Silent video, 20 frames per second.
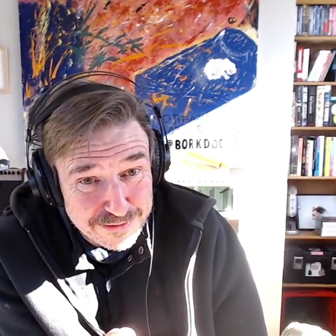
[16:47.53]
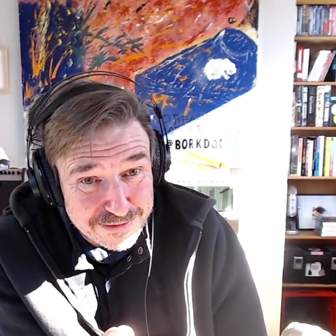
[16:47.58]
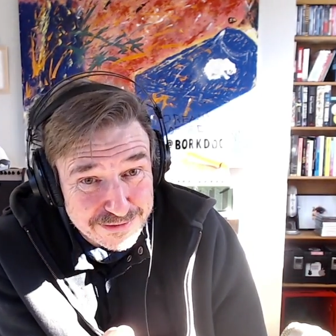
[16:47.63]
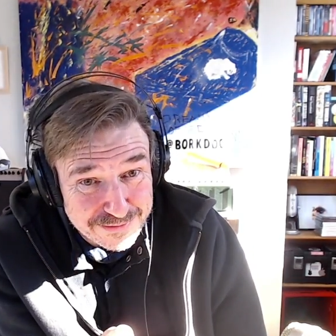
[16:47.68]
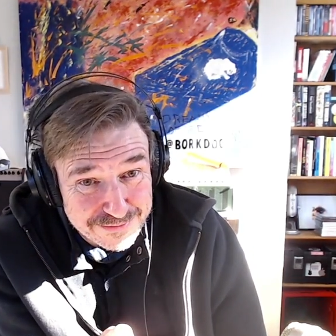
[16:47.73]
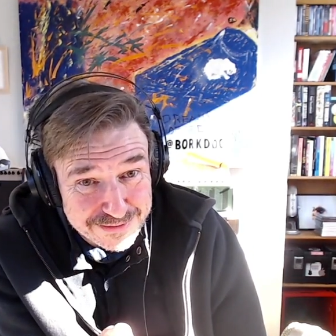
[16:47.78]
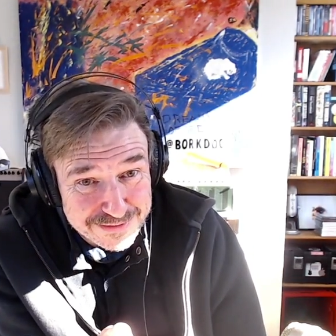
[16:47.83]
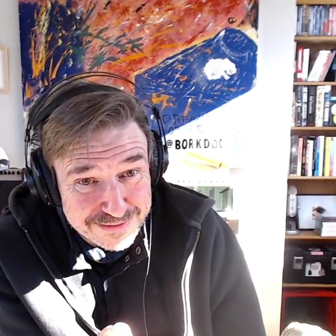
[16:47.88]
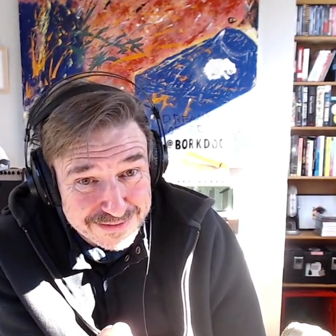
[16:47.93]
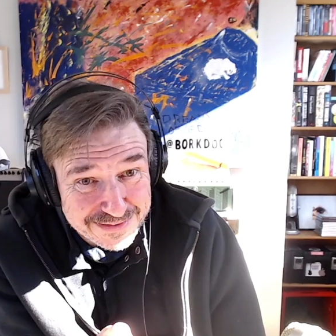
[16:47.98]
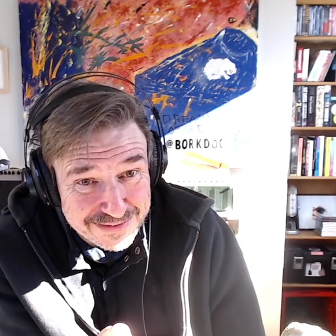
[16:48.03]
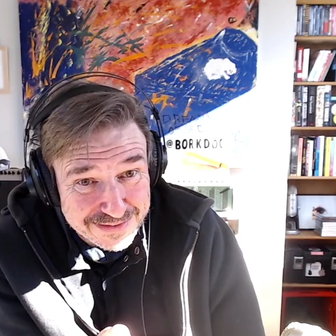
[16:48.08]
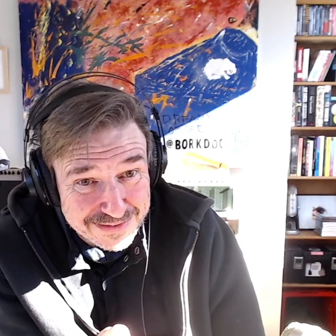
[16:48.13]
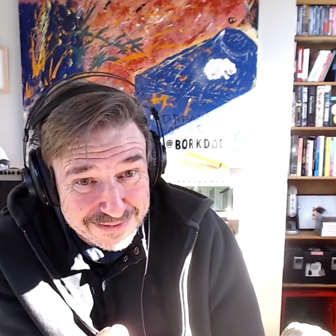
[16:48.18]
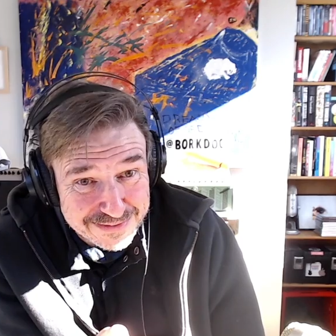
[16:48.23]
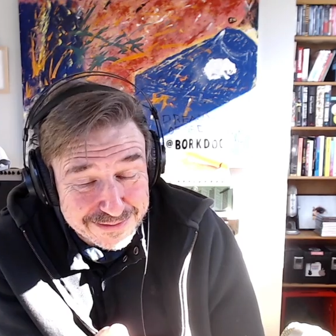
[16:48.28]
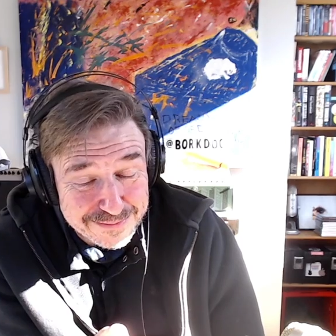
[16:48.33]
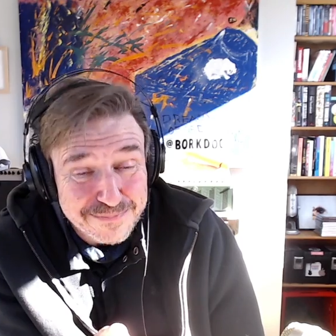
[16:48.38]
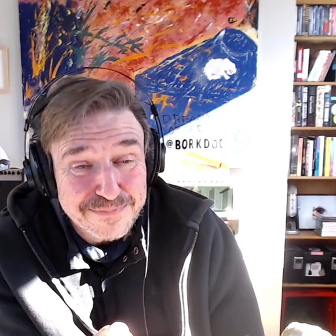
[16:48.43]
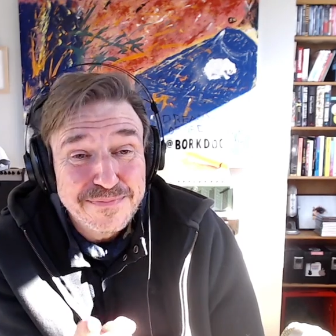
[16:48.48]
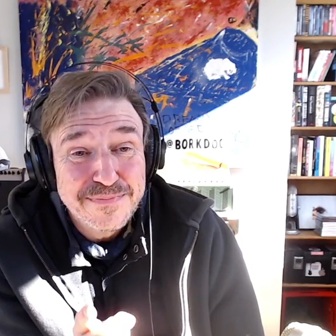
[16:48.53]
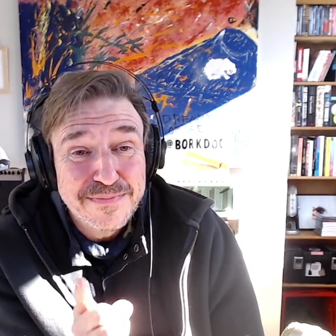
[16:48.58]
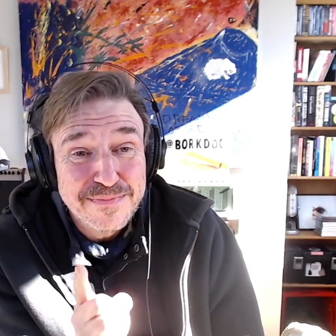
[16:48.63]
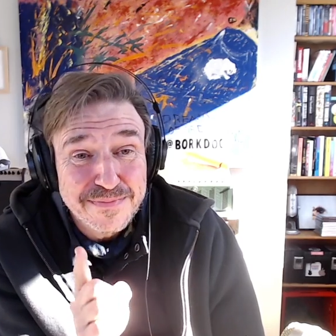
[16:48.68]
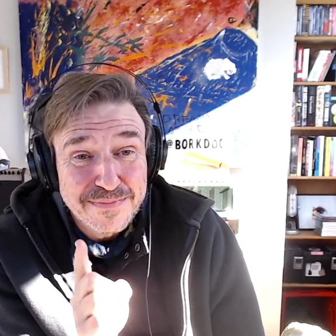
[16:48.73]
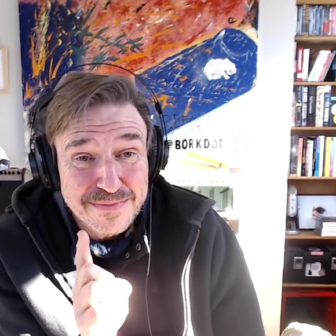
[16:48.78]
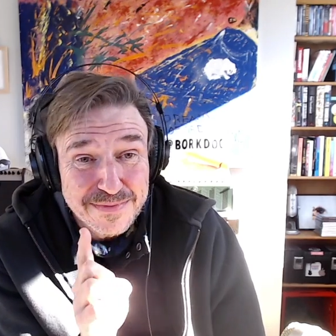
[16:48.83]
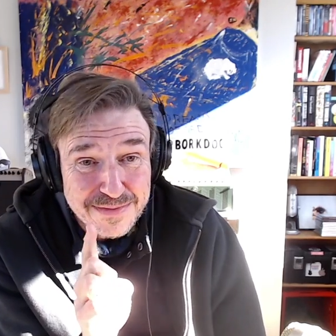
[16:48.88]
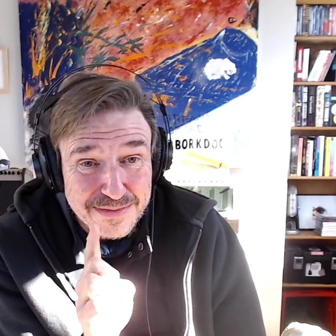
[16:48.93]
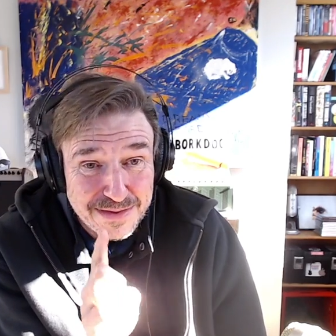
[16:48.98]
17th
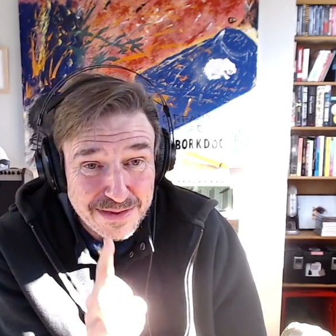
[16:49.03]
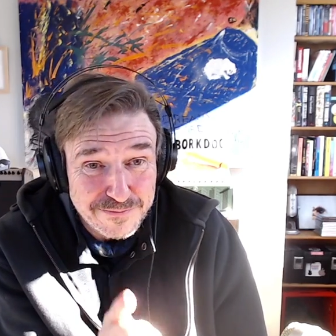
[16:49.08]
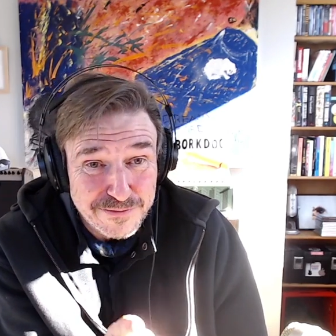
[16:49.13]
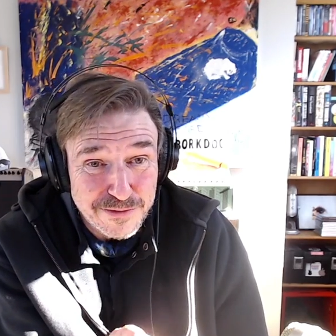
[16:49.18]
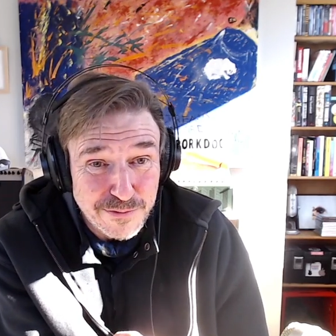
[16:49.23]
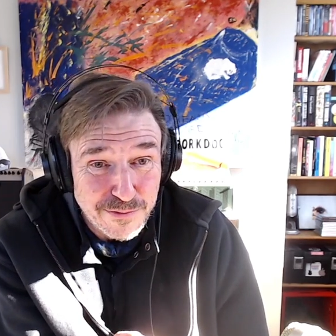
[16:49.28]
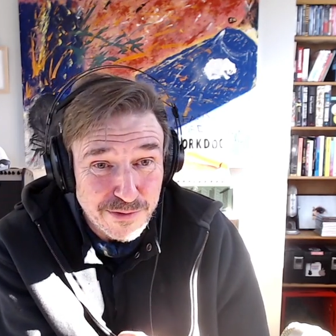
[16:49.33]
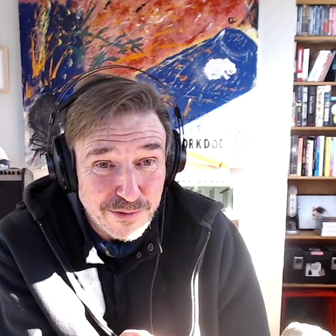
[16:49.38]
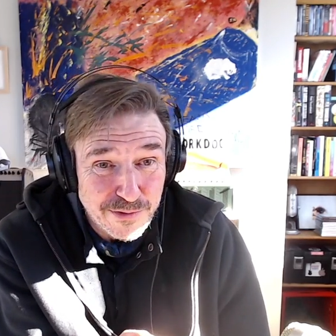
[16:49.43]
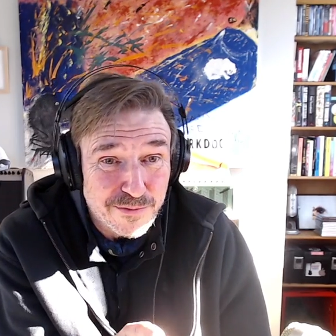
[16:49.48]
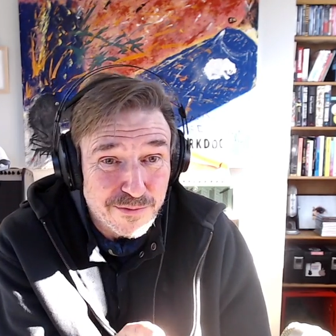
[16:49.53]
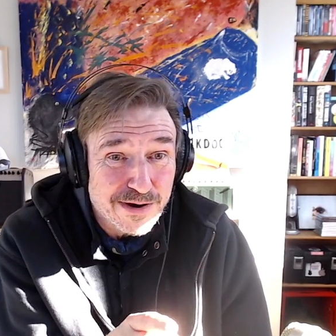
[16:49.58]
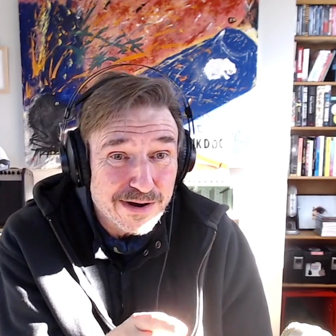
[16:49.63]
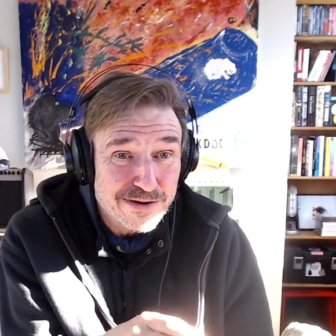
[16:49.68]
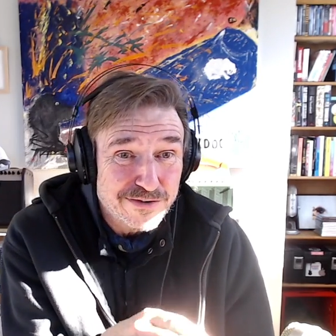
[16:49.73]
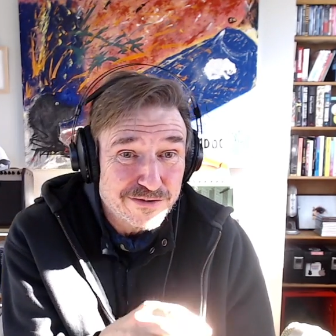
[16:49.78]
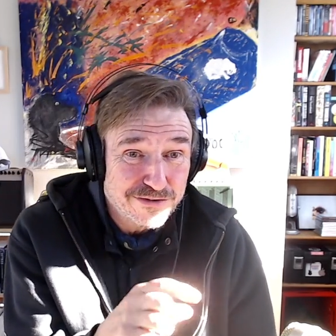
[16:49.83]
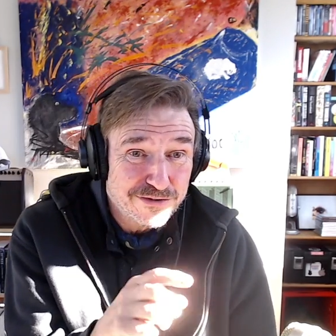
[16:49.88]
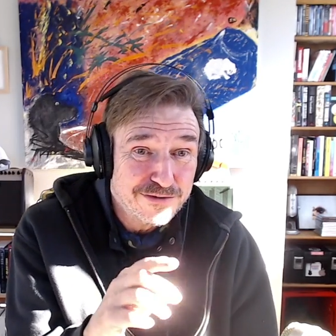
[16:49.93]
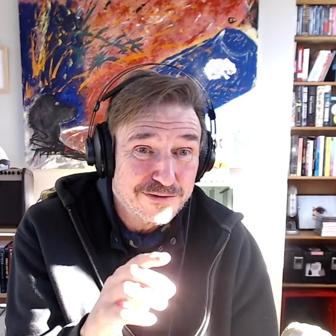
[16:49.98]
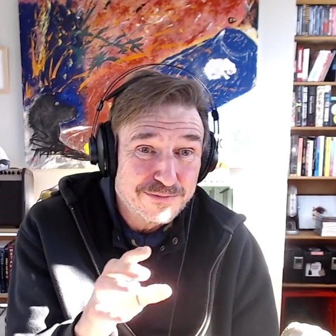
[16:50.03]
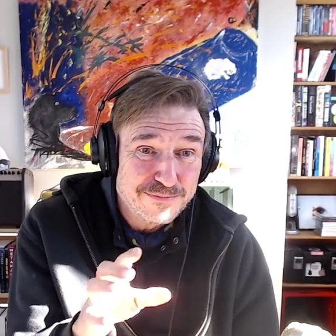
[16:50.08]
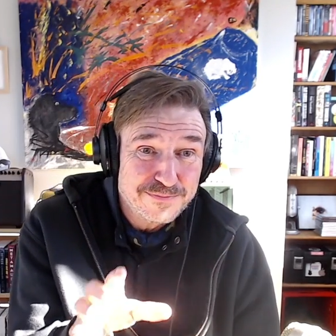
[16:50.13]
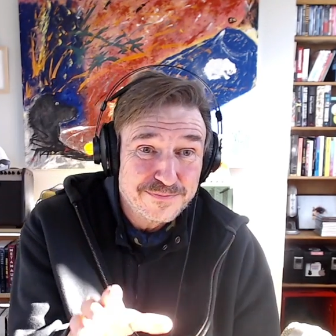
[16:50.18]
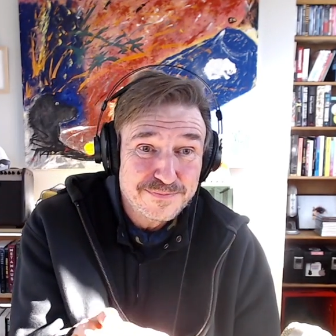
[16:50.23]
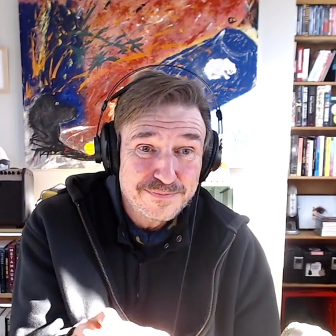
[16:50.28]
if you want to watch